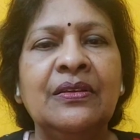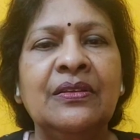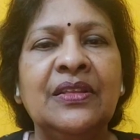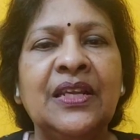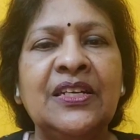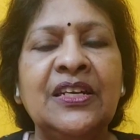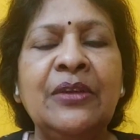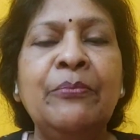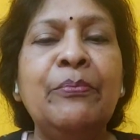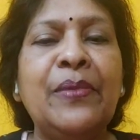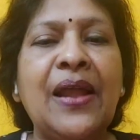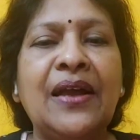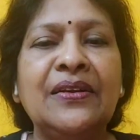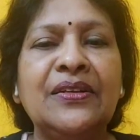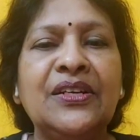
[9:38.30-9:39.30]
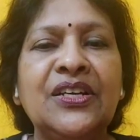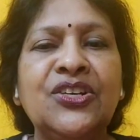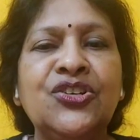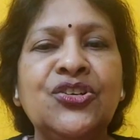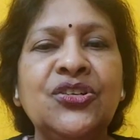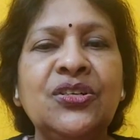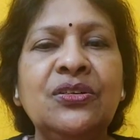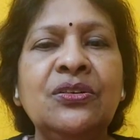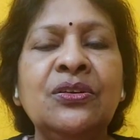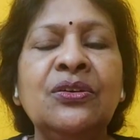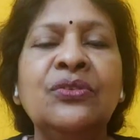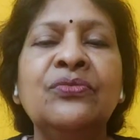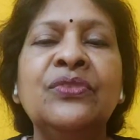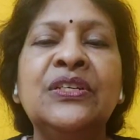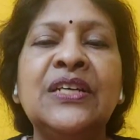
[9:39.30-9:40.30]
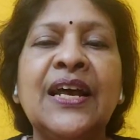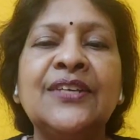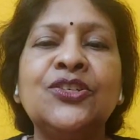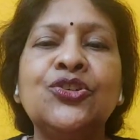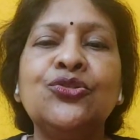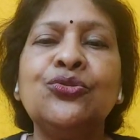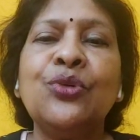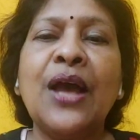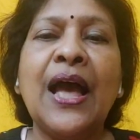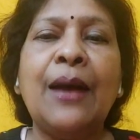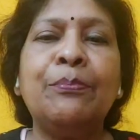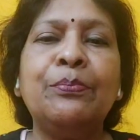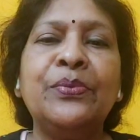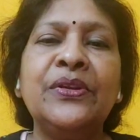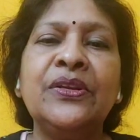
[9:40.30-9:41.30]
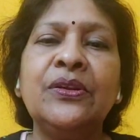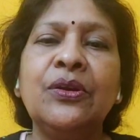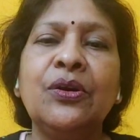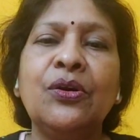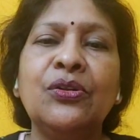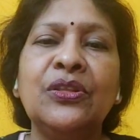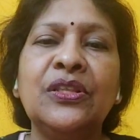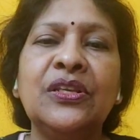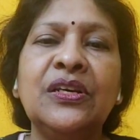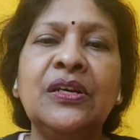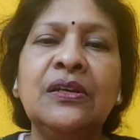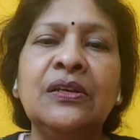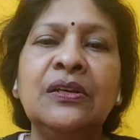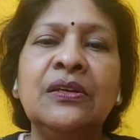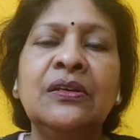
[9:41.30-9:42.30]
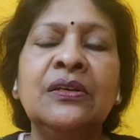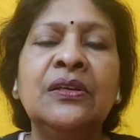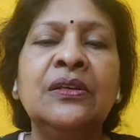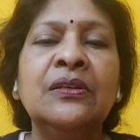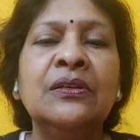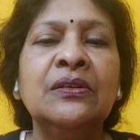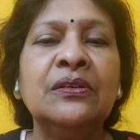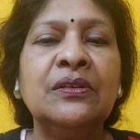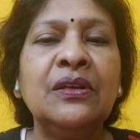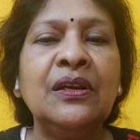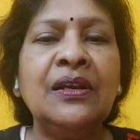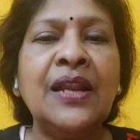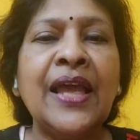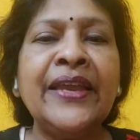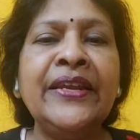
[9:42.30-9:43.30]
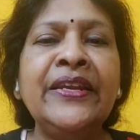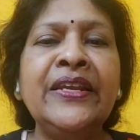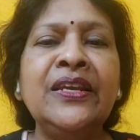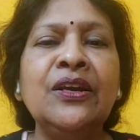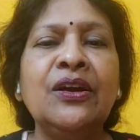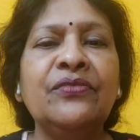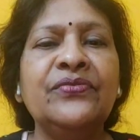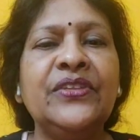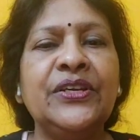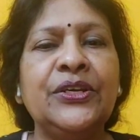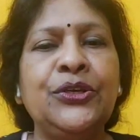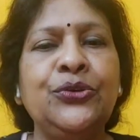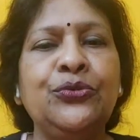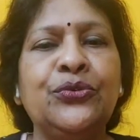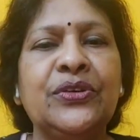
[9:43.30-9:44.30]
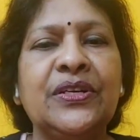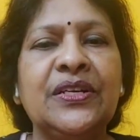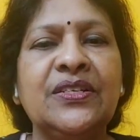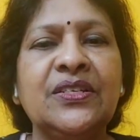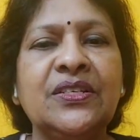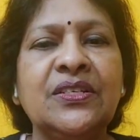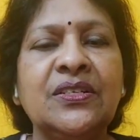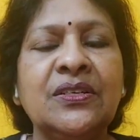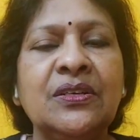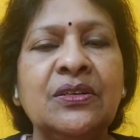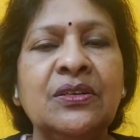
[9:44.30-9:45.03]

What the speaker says: That implantation, which has to happen on the lining of the uterus.